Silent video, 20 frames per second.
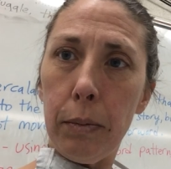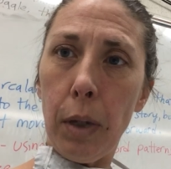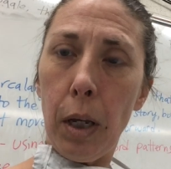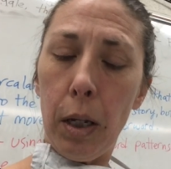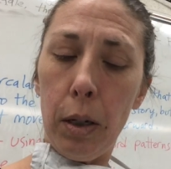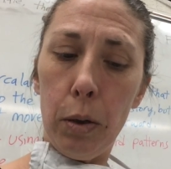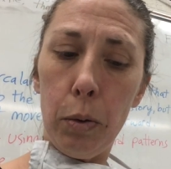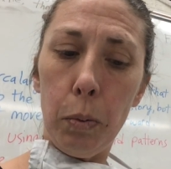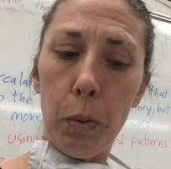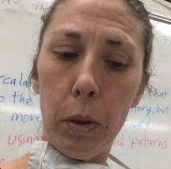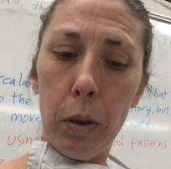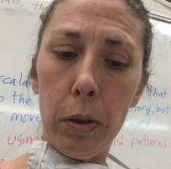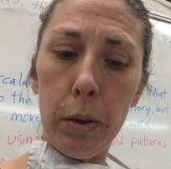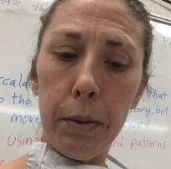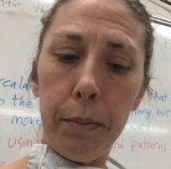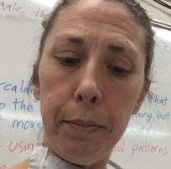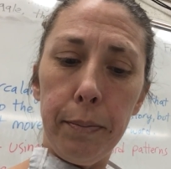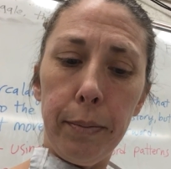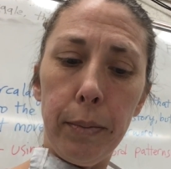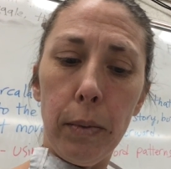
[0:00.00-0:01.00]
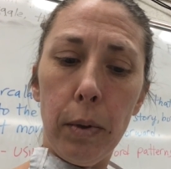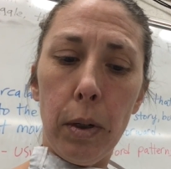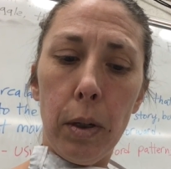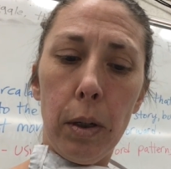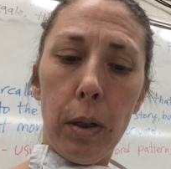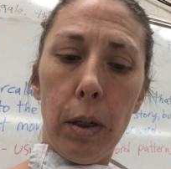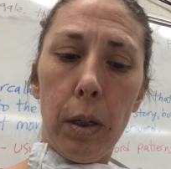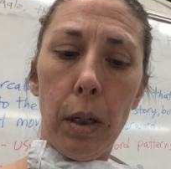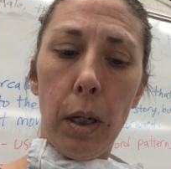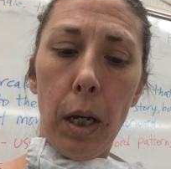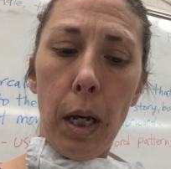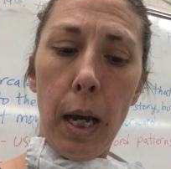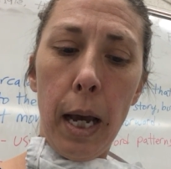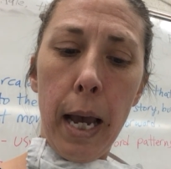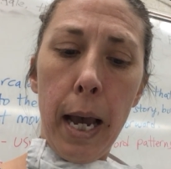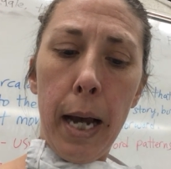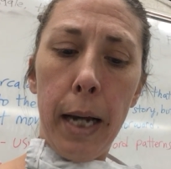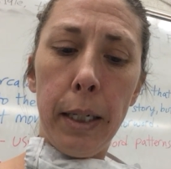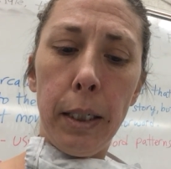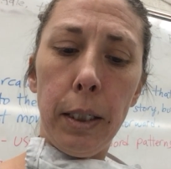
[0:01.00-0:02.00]
and the world.
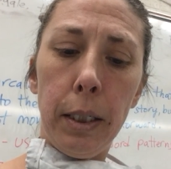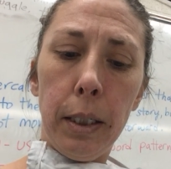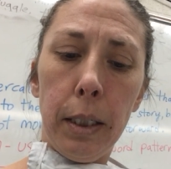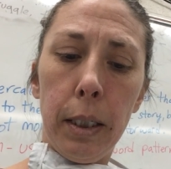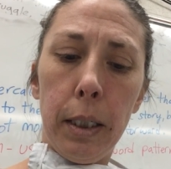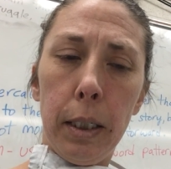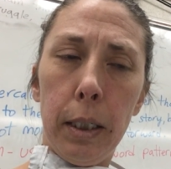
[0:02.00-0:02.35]
And